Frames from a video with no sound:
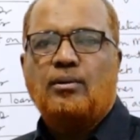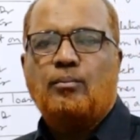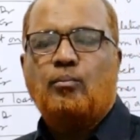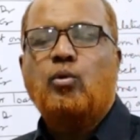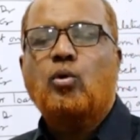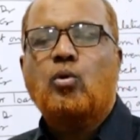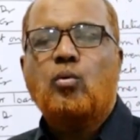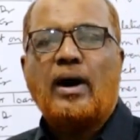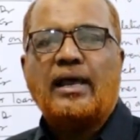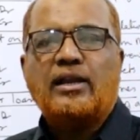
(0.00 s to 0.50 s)

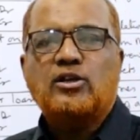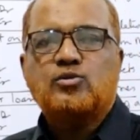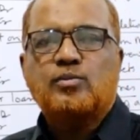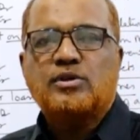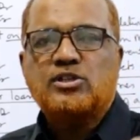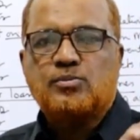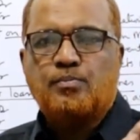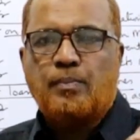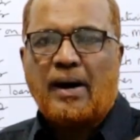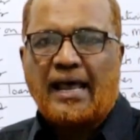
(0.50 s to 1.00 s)
Book values
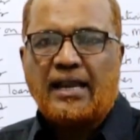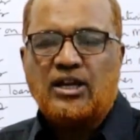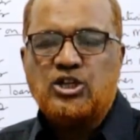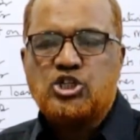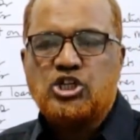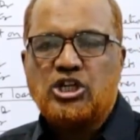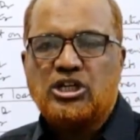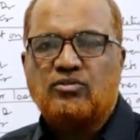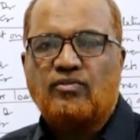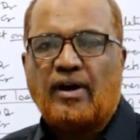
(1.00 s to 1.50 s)
means balance
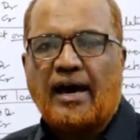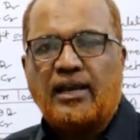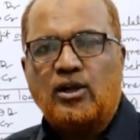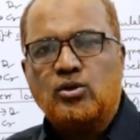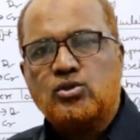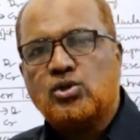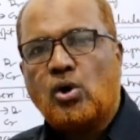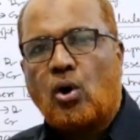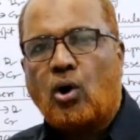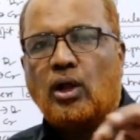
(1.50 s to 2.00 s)
sheet
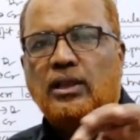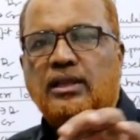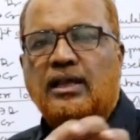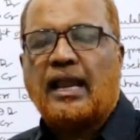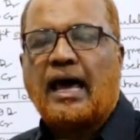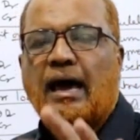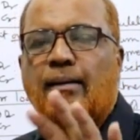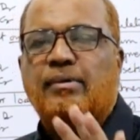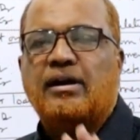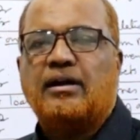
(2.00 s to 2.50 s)
values, all the
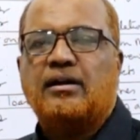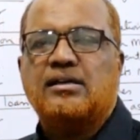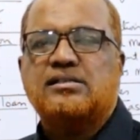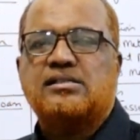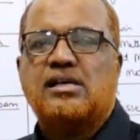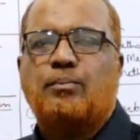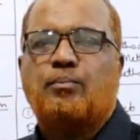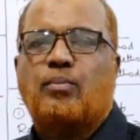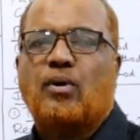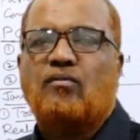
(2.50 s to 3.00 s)

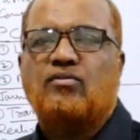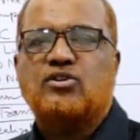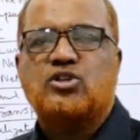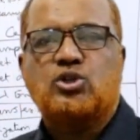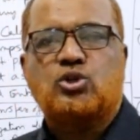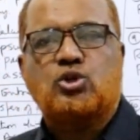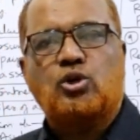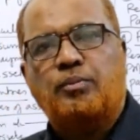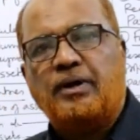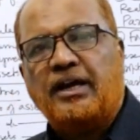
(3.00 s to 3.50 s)
liabilities and
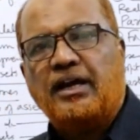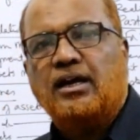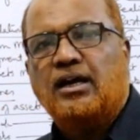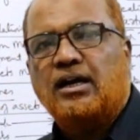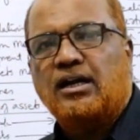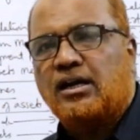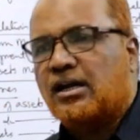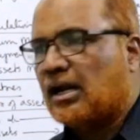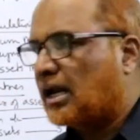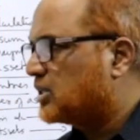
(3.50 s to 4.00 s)
provision should be
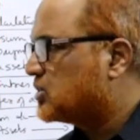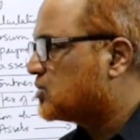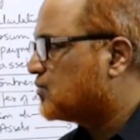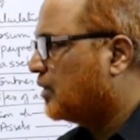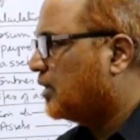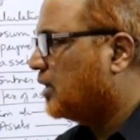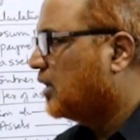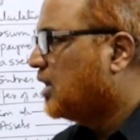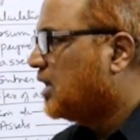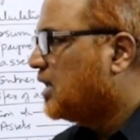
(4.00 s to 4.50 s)

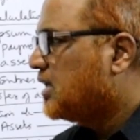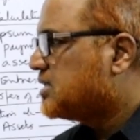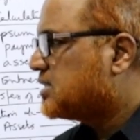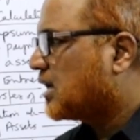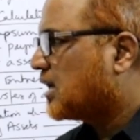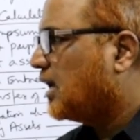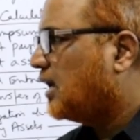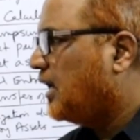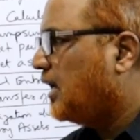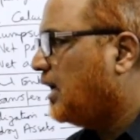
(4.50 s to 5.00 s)
transferred.
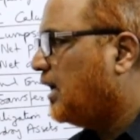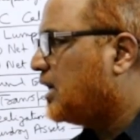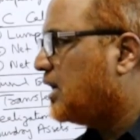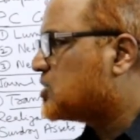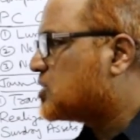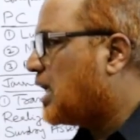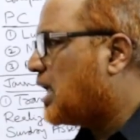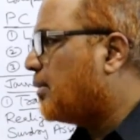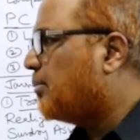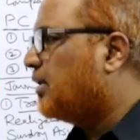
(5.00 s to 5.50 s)
Secondly,
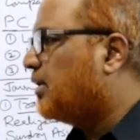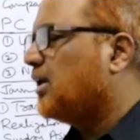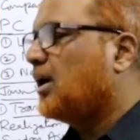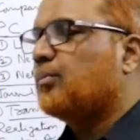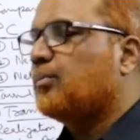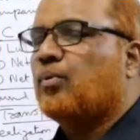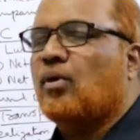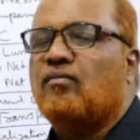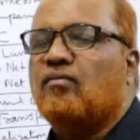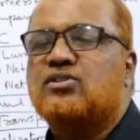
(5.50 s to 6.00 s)
each liability
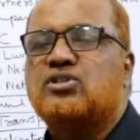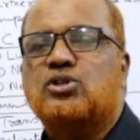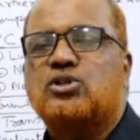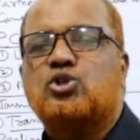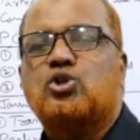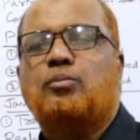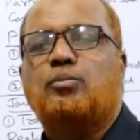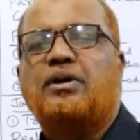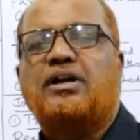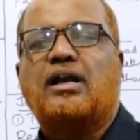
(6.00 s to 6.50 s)
or provision
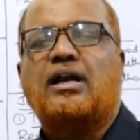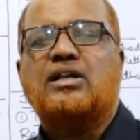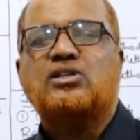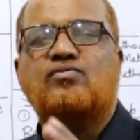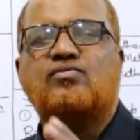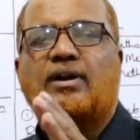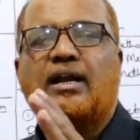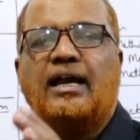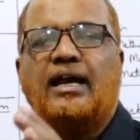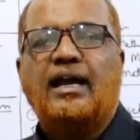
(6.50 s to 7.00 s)
should be
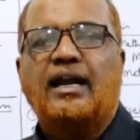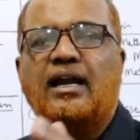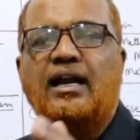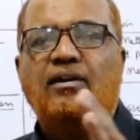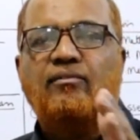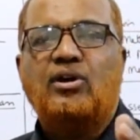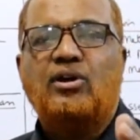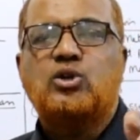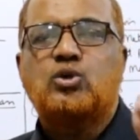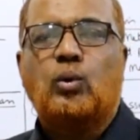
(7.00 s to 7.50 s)
transferred
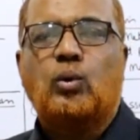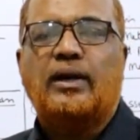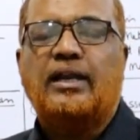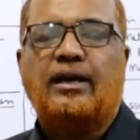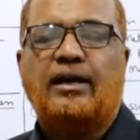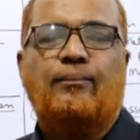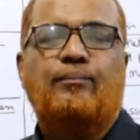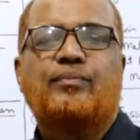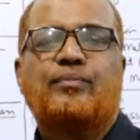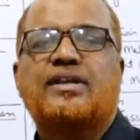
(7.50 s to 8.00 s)

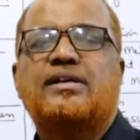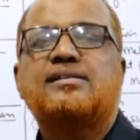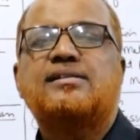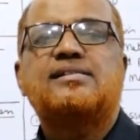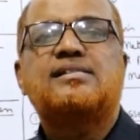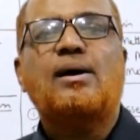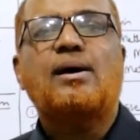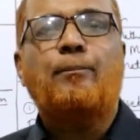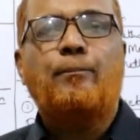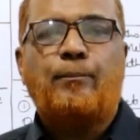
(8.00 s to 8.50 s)
individually
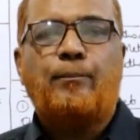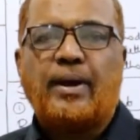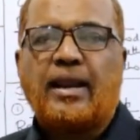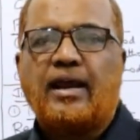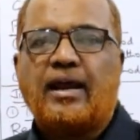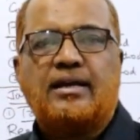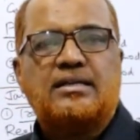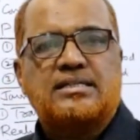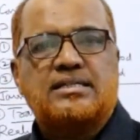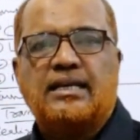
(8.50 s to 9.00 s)

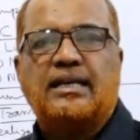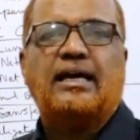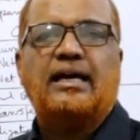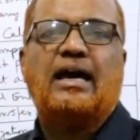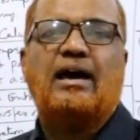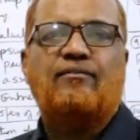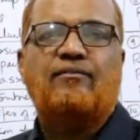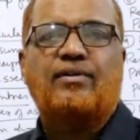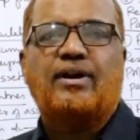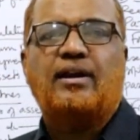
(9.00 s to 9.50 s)

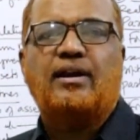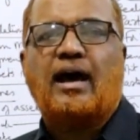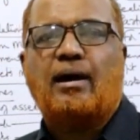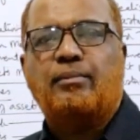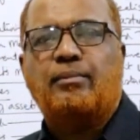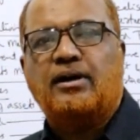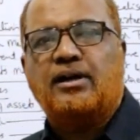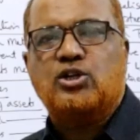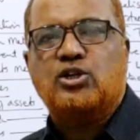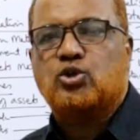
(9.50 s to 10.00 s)
separately every
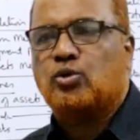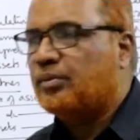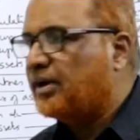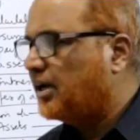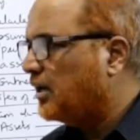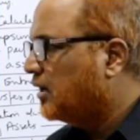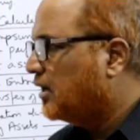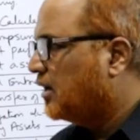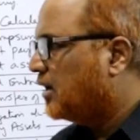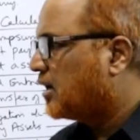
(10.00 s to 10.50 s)
liability should
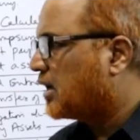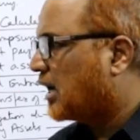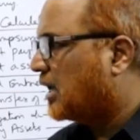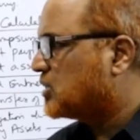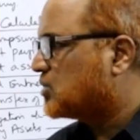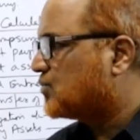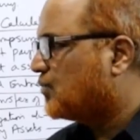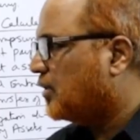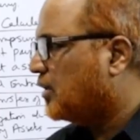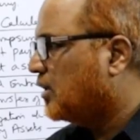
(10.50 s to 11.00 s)
be
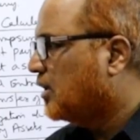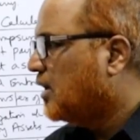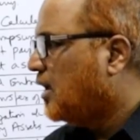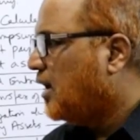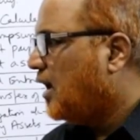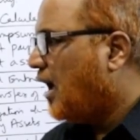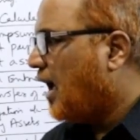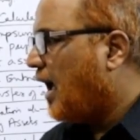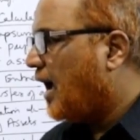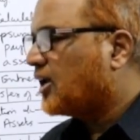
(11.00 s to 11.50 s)
transferred.
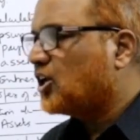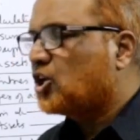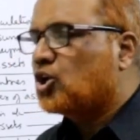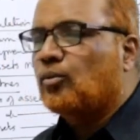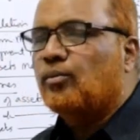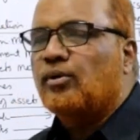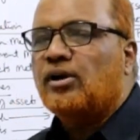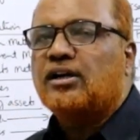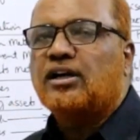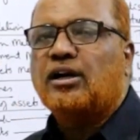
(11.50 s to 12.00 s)

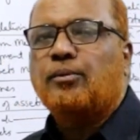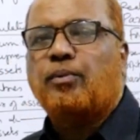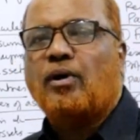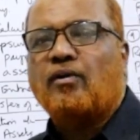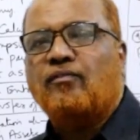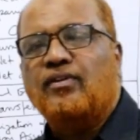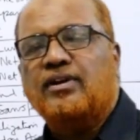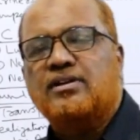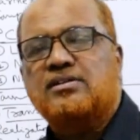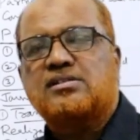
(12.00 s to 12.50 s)
Accumulated
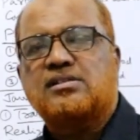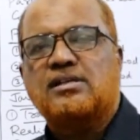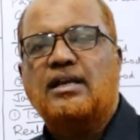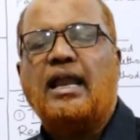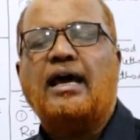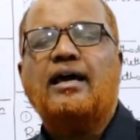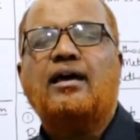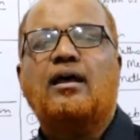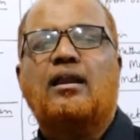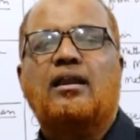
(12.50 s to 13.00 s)
profits
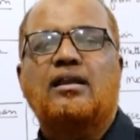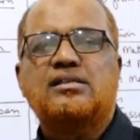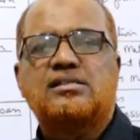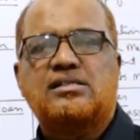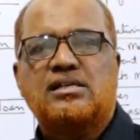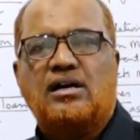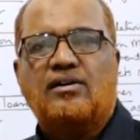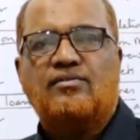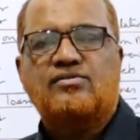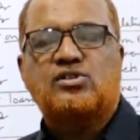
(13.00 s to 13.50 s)
like
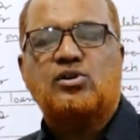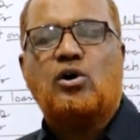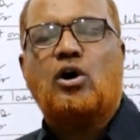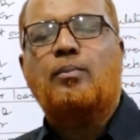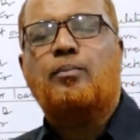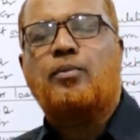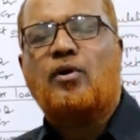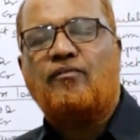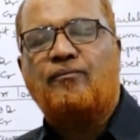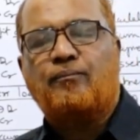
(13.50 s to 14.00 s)
reserves
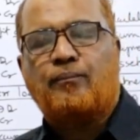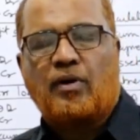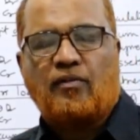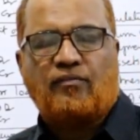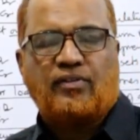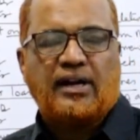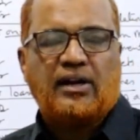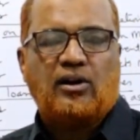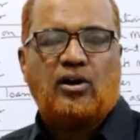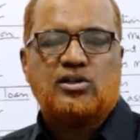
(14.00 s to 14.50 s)
or
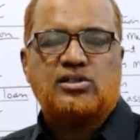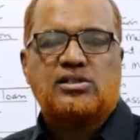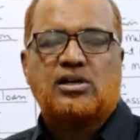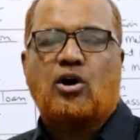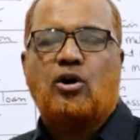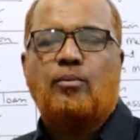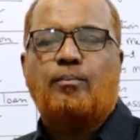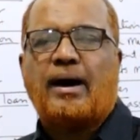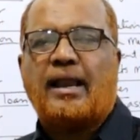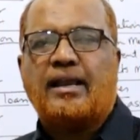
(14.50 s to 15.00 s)
profit and loss
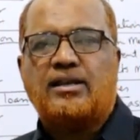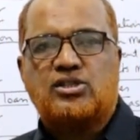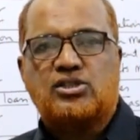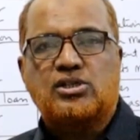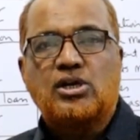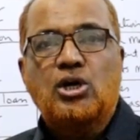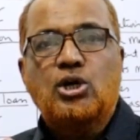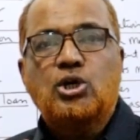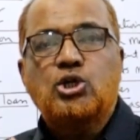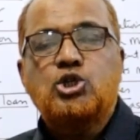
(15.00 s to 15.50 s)
account
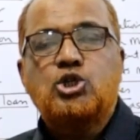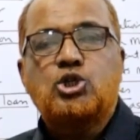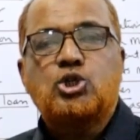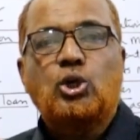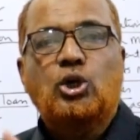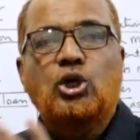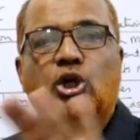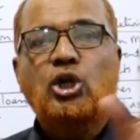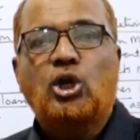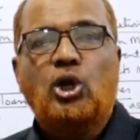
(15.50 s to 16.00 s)
balance
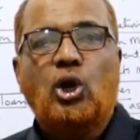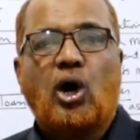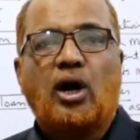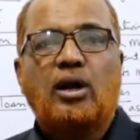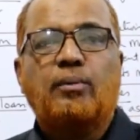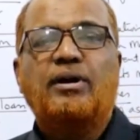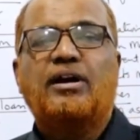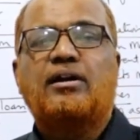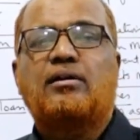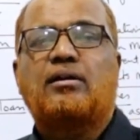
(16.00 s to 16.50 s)
should
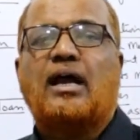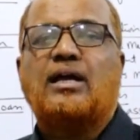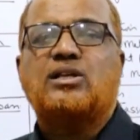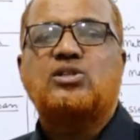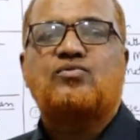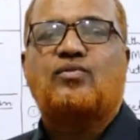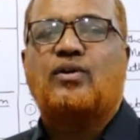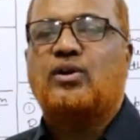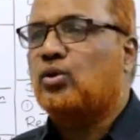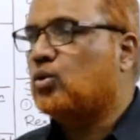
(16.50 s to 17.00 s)
not be
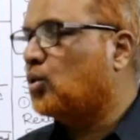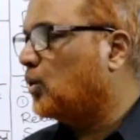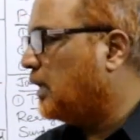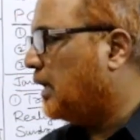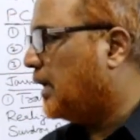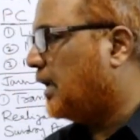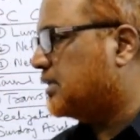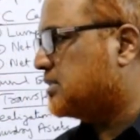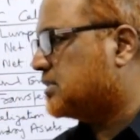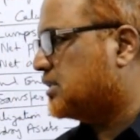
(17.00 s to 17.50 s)
transferred to
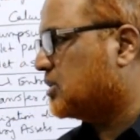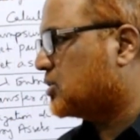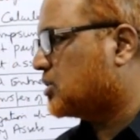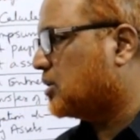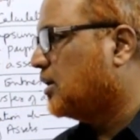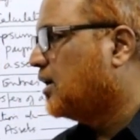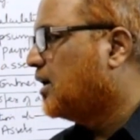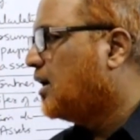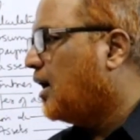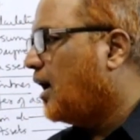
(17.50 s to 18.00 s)

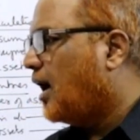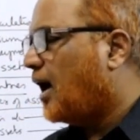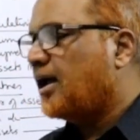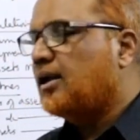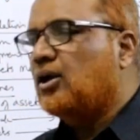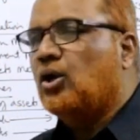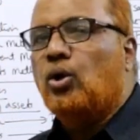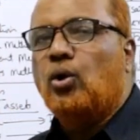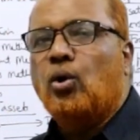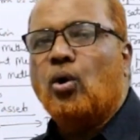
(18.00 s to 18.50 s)
realization.
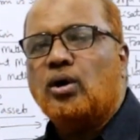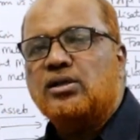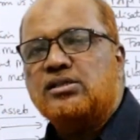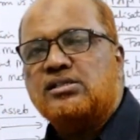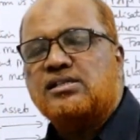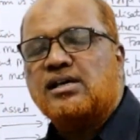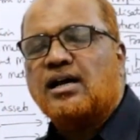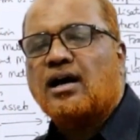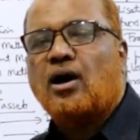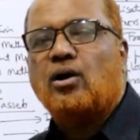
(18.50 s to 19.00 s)
And
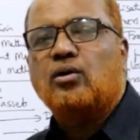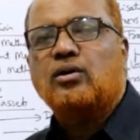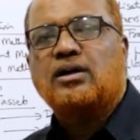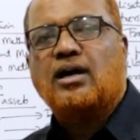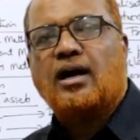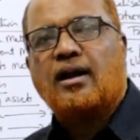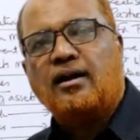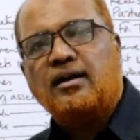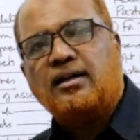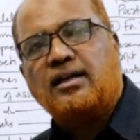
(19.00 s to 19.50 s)
loans account,
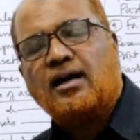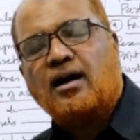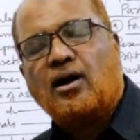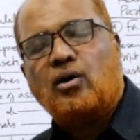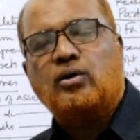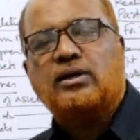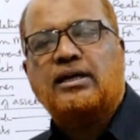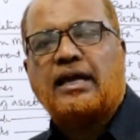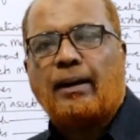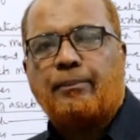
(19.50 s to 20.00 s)
current
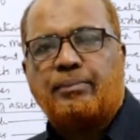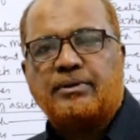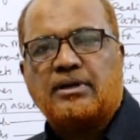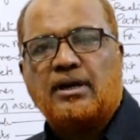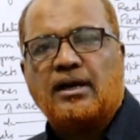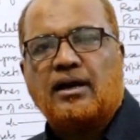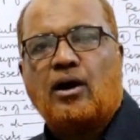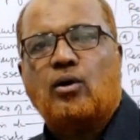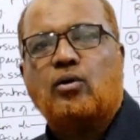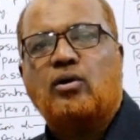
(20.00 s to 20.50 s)
account,
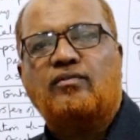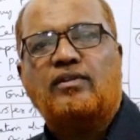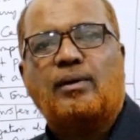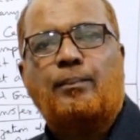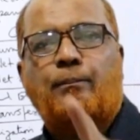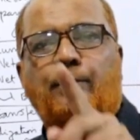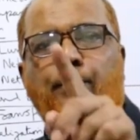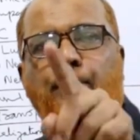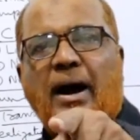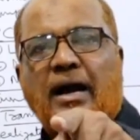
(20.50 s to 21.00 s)
capital account of the
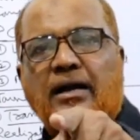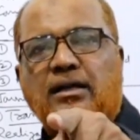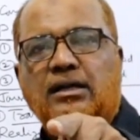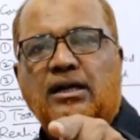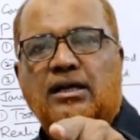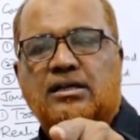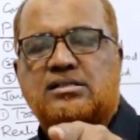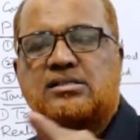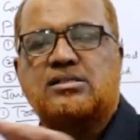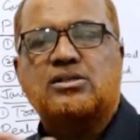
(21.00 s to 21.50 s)

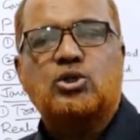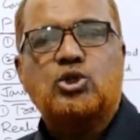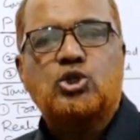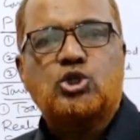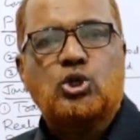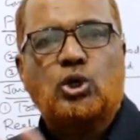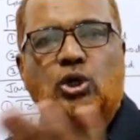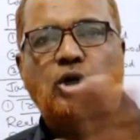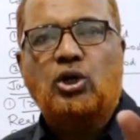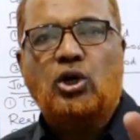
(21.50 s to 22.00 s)
partners
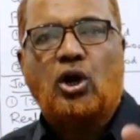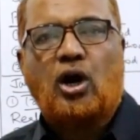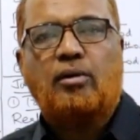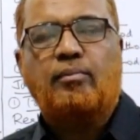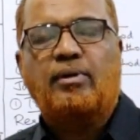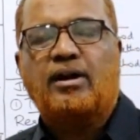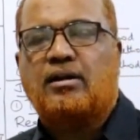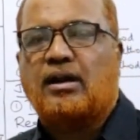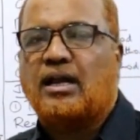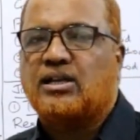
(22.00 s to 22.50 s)
should
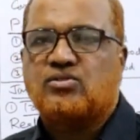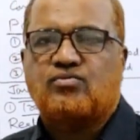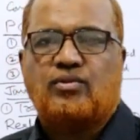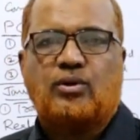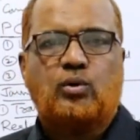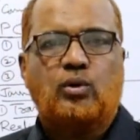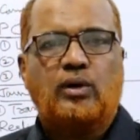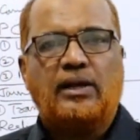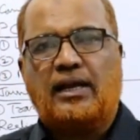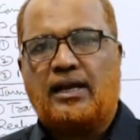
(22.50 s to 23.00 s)
not be
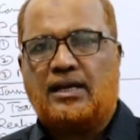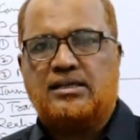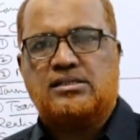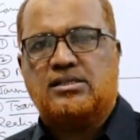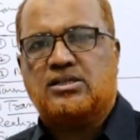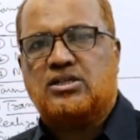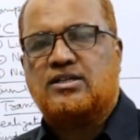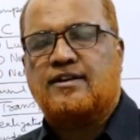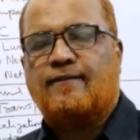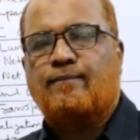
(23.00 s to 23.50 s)
transferred to
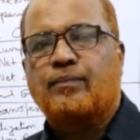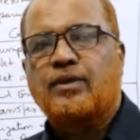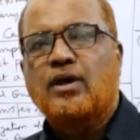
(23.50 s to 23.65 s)
realization.